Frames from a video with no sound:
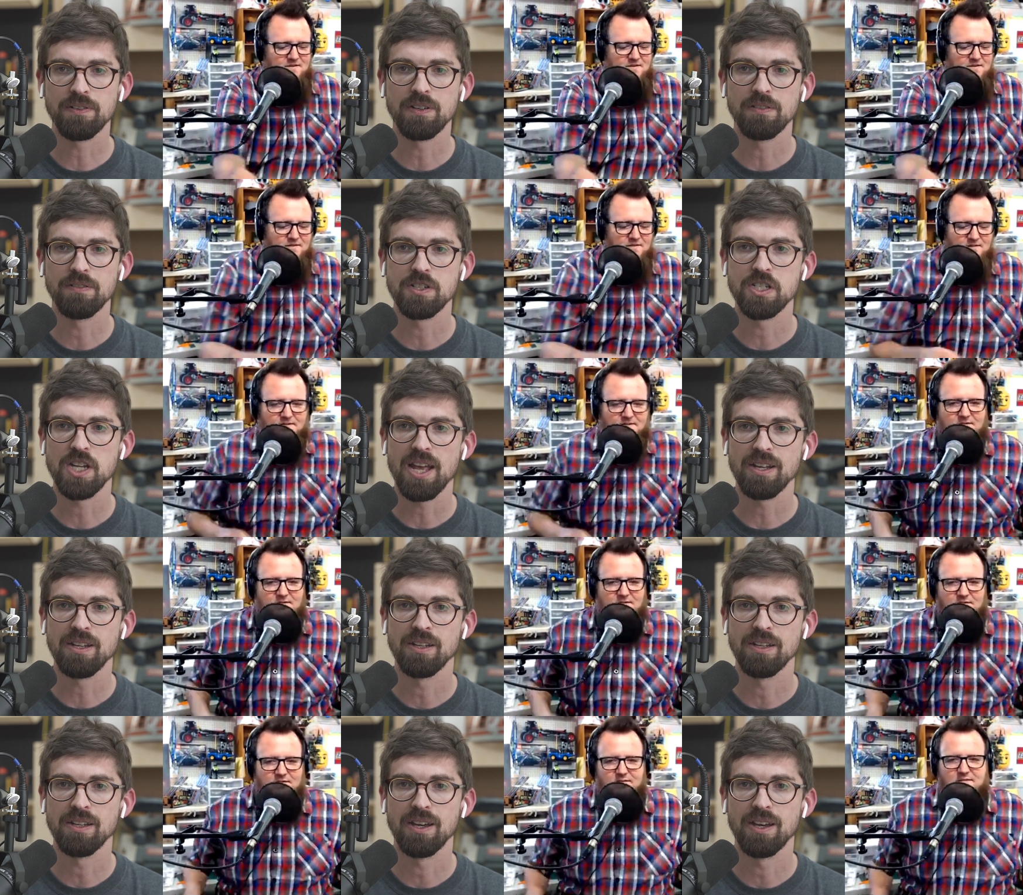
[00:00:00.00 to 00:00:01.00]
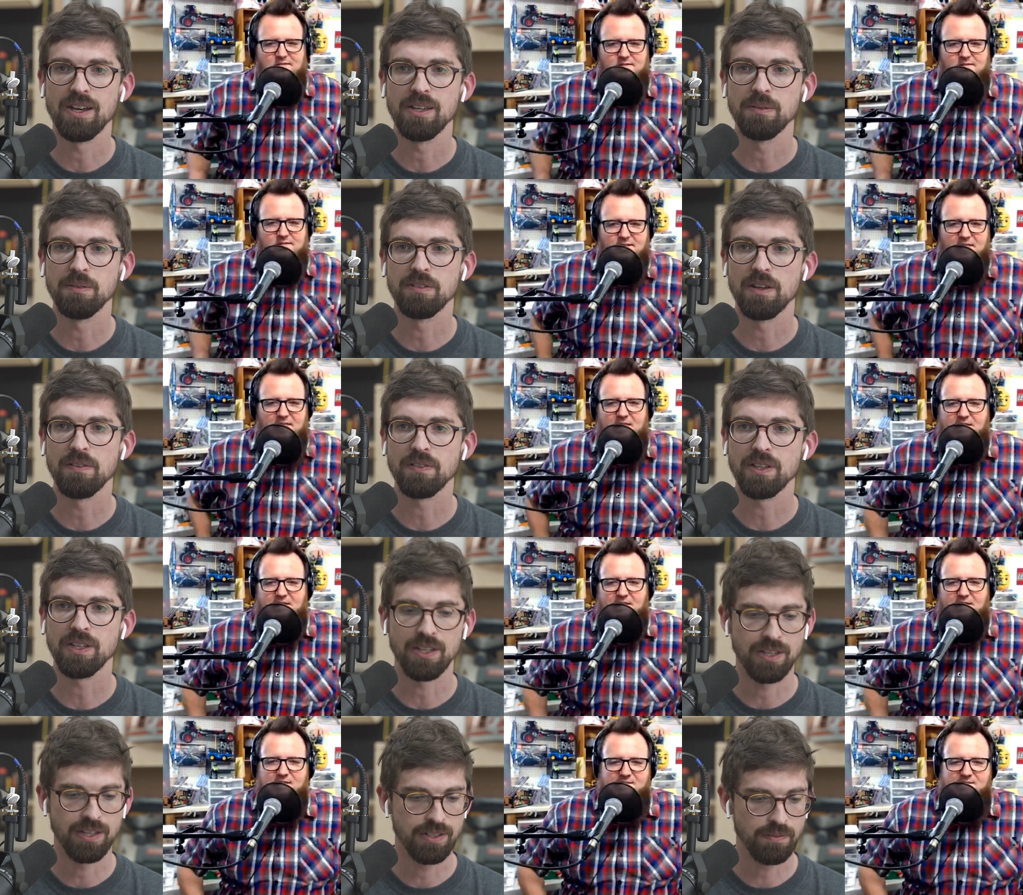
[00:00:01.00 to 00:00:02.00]
Speaker 1: for for chatting. Uh, it was
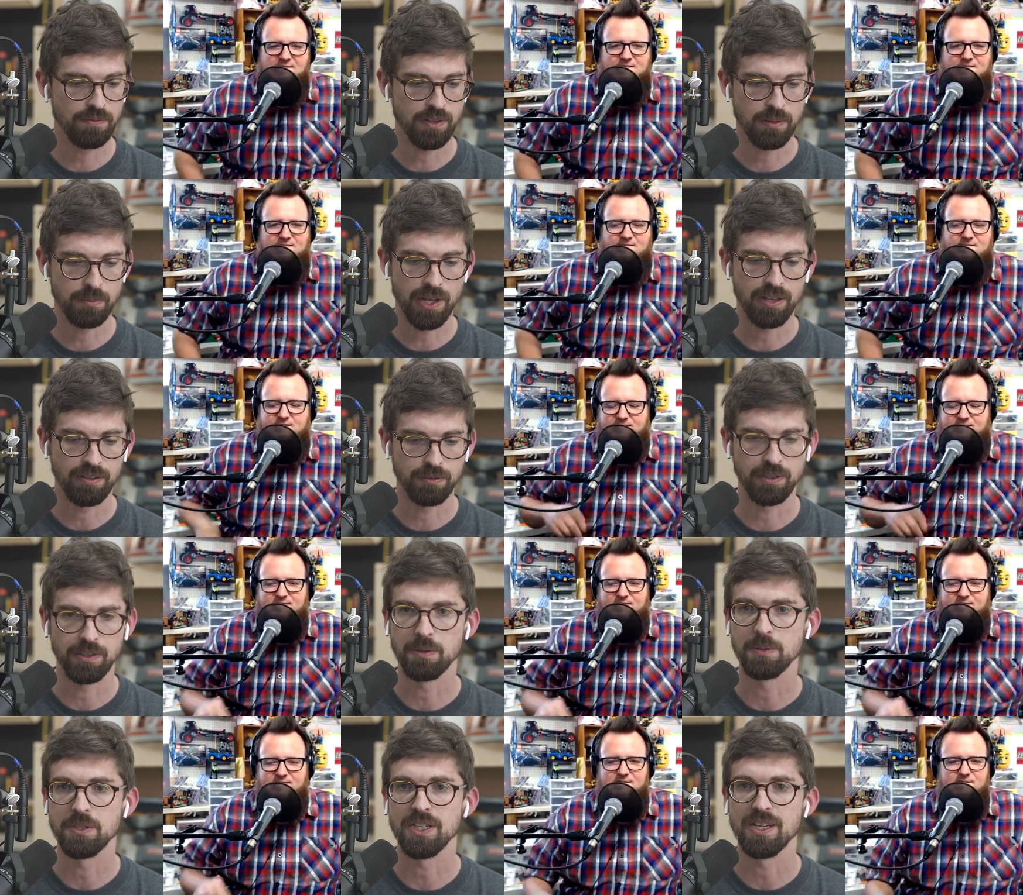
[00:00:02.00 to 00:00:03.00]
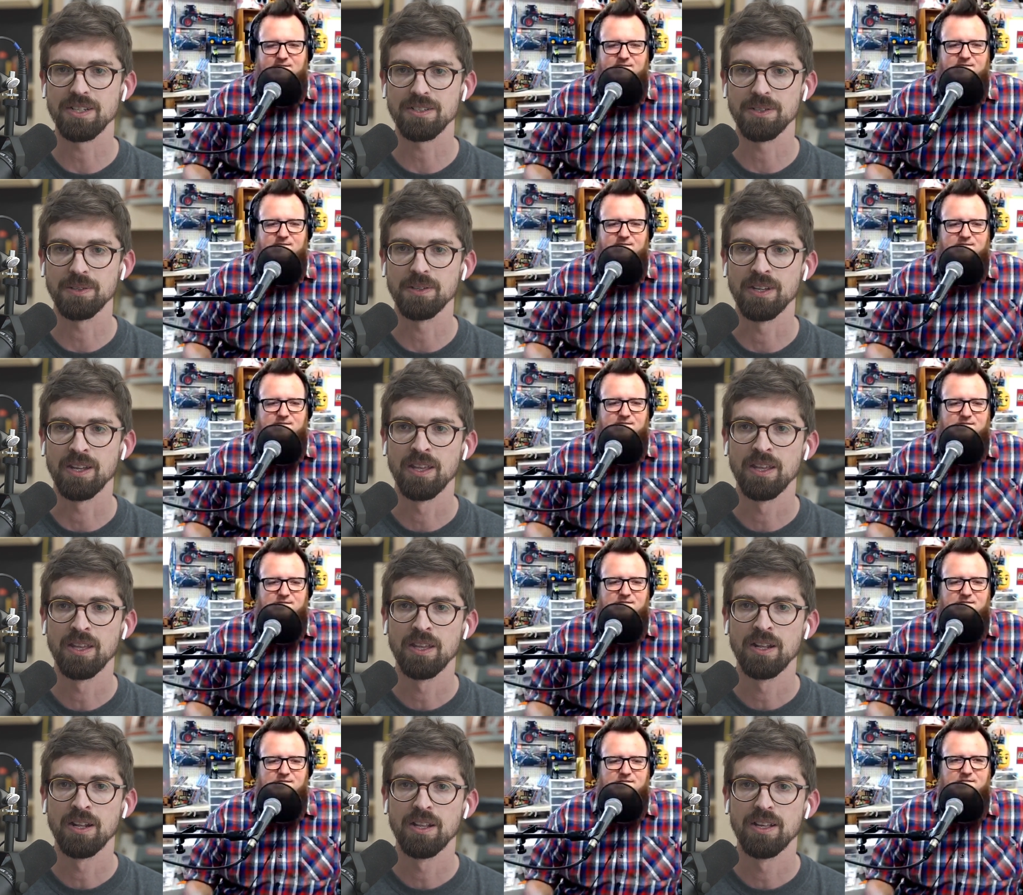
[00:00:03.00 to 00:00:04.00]
definitely a, definitely a blast. Really cool what you guys are doing.
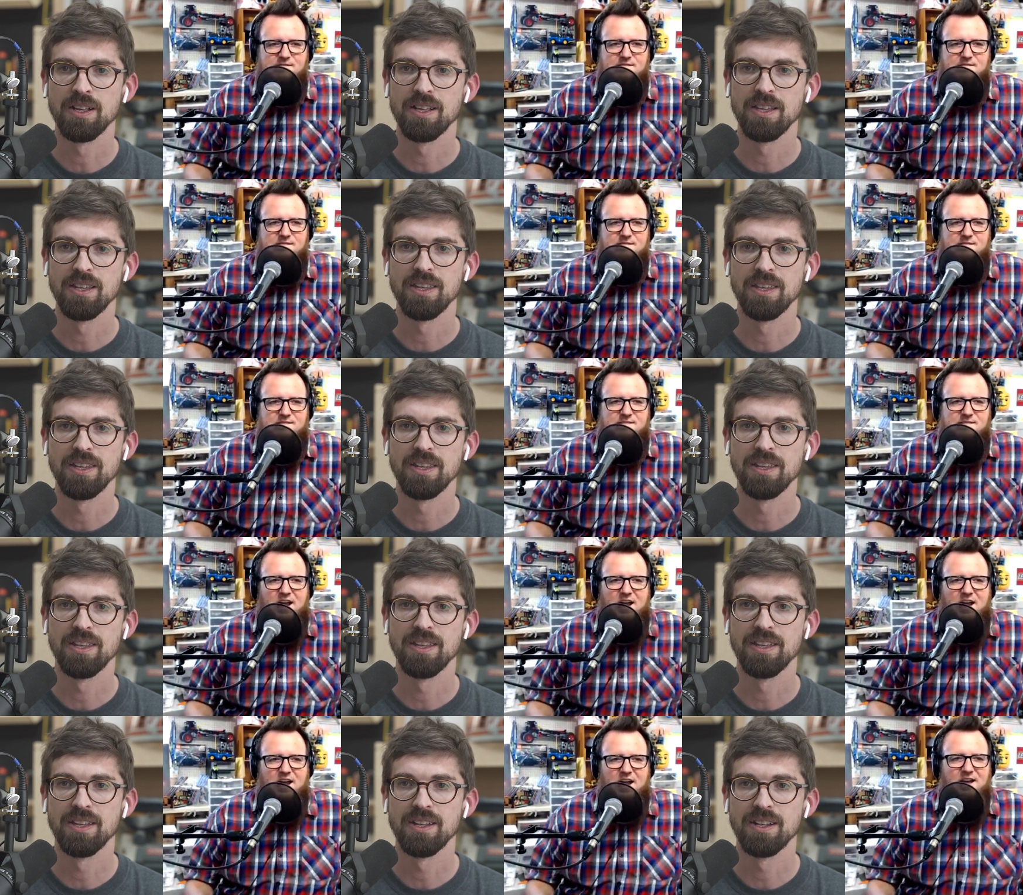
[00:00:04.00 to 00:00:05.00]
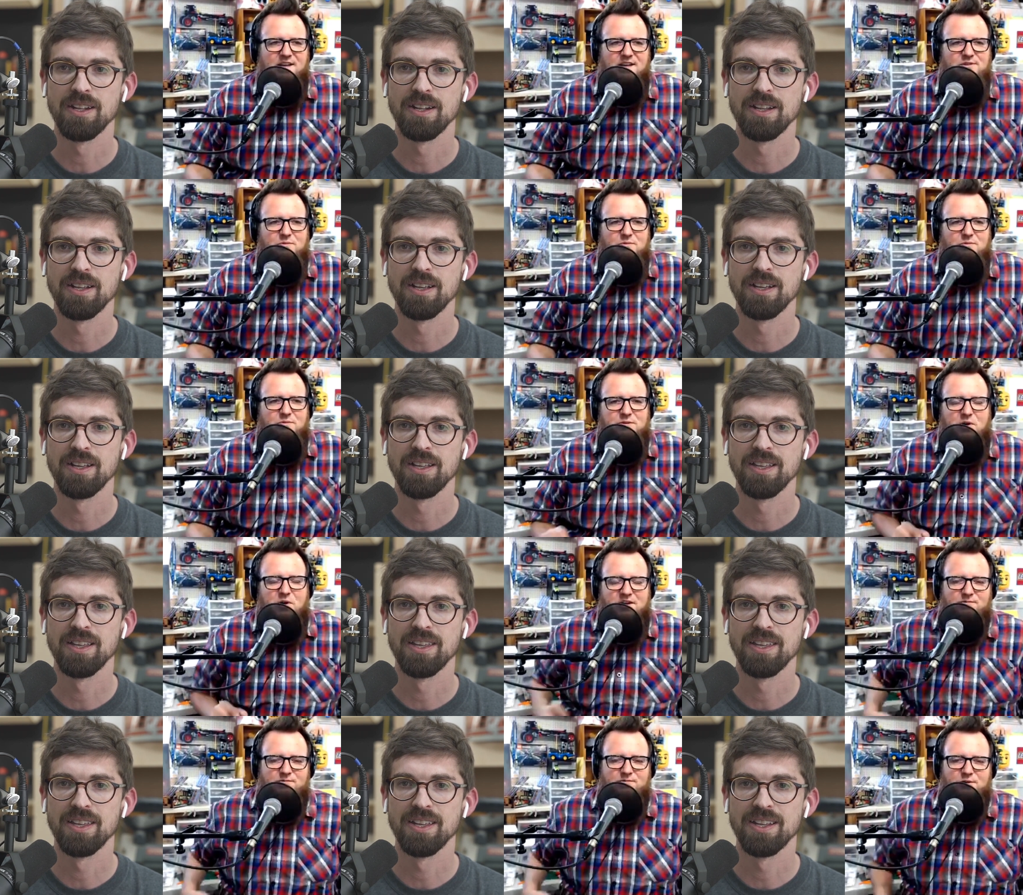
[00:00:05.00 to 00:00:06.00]
Speaker 2: Hey, thank you so much,
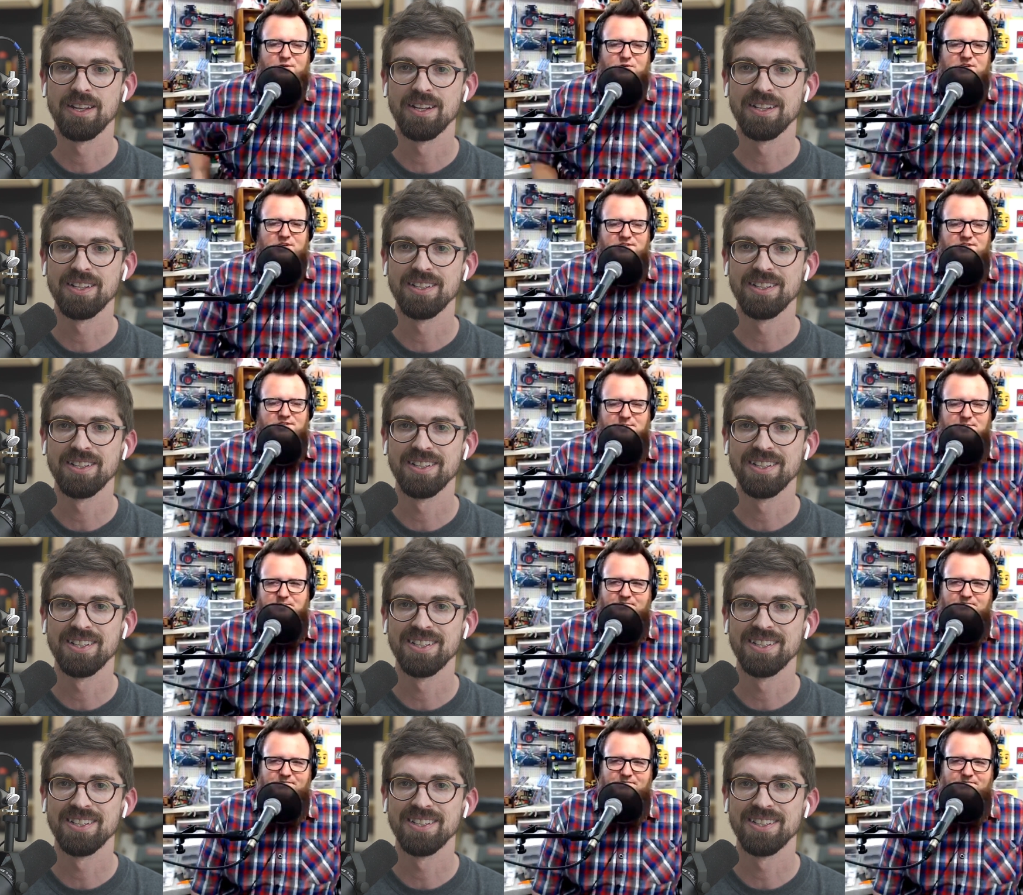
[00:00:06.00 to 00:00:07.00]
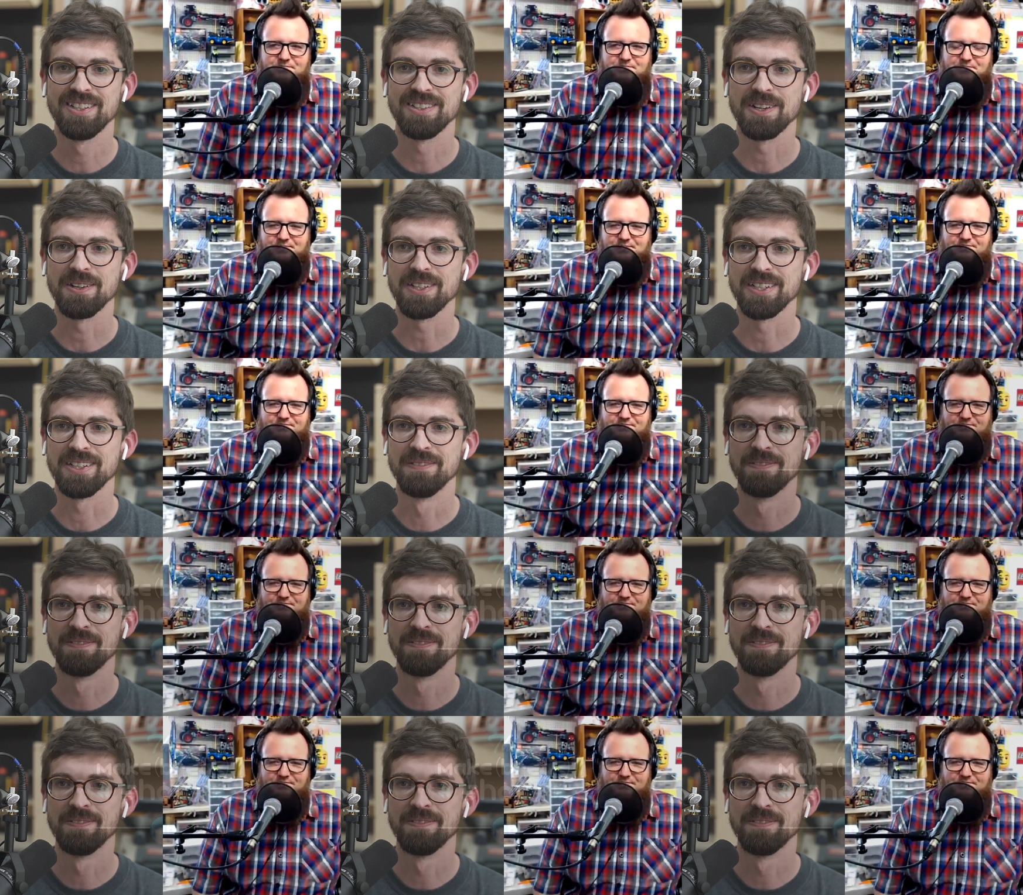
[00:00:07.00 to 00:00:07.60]
Brandon. Really appreciate your time. Totally.